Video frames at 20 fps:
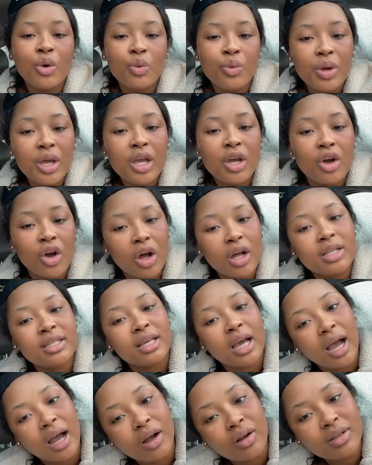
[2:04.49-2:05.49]
we got
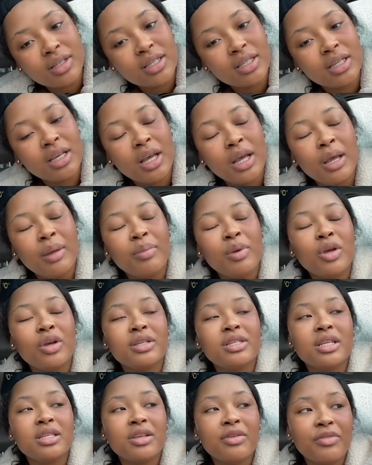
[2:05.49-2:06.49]
out, because
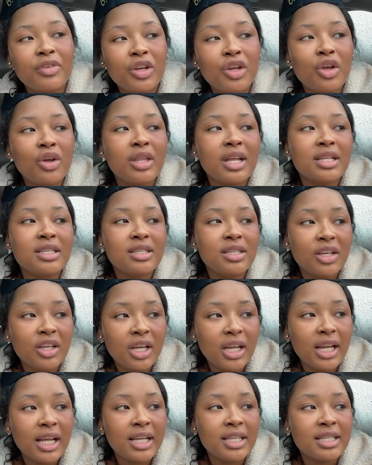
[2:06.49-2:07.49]
there's a video that's
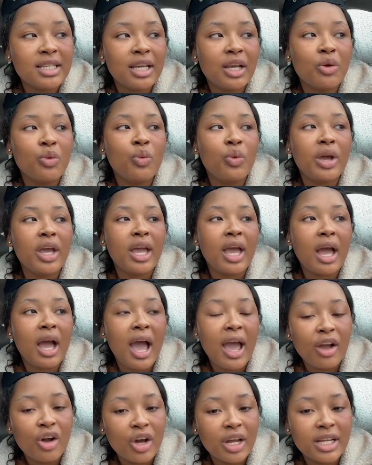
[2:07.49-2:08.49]
circulating where
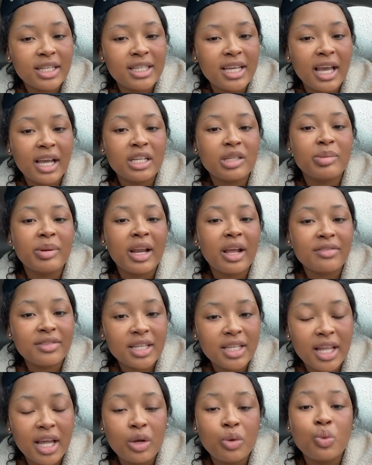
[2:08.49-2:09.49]
I got attacked, but after
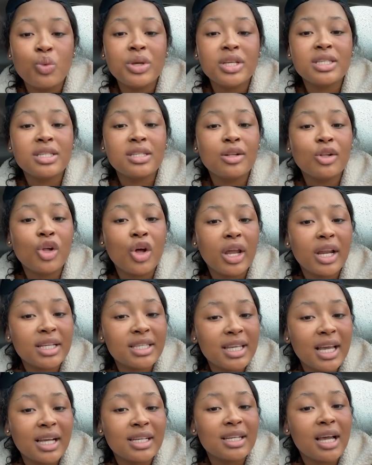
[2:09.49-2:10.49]
that we still got
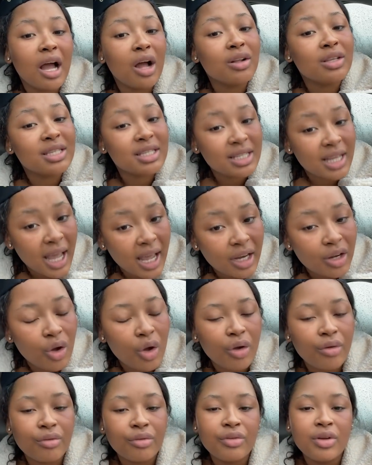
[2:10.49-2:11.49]
attacked outside
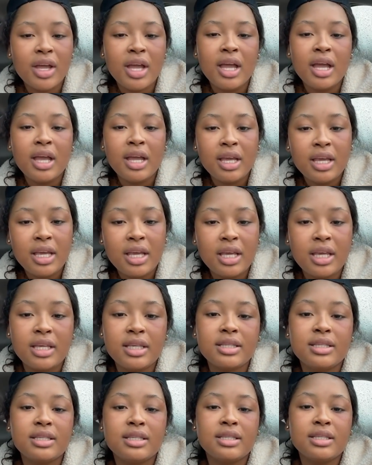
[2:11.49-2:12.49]
of
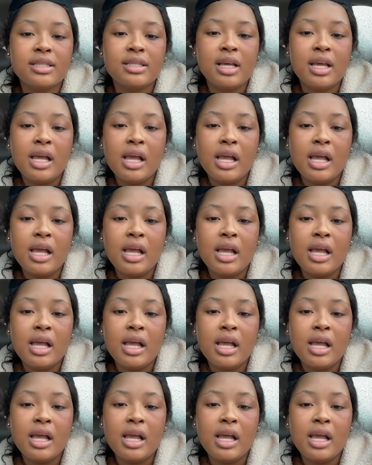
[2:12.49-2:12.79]
his